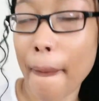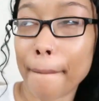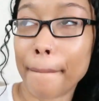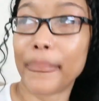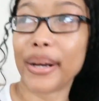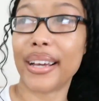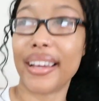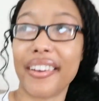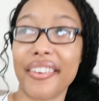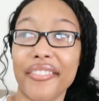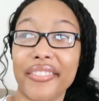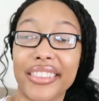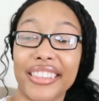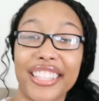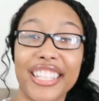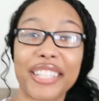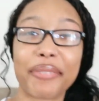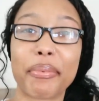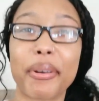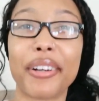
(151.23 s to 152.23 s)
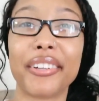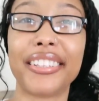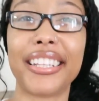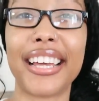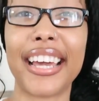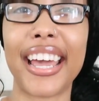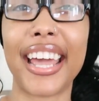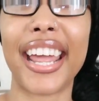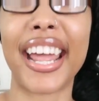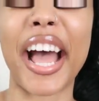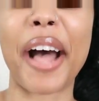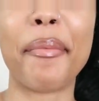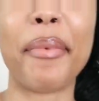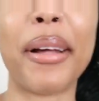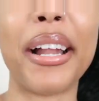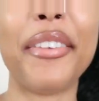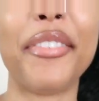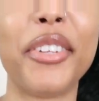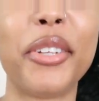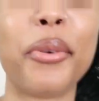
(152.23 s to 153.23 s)
But this birthday, I'm
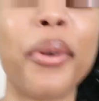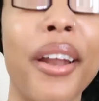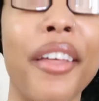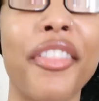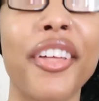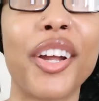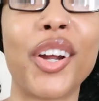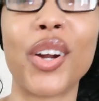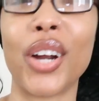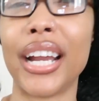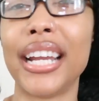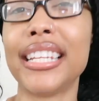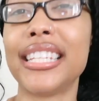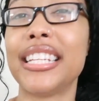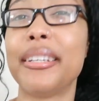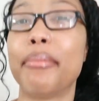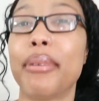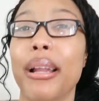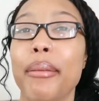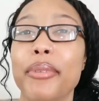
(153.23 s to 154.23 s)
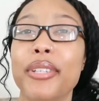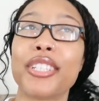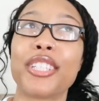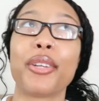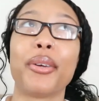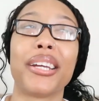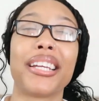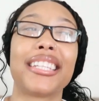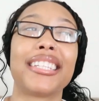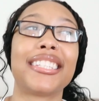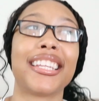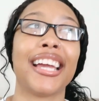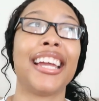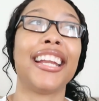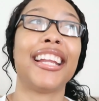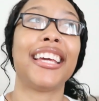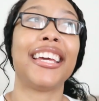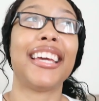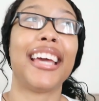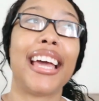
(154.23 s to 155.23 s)
not even doing nothing crazy, but I'm just so
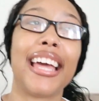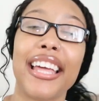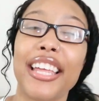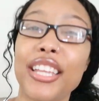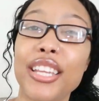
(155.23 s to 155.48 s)
excited.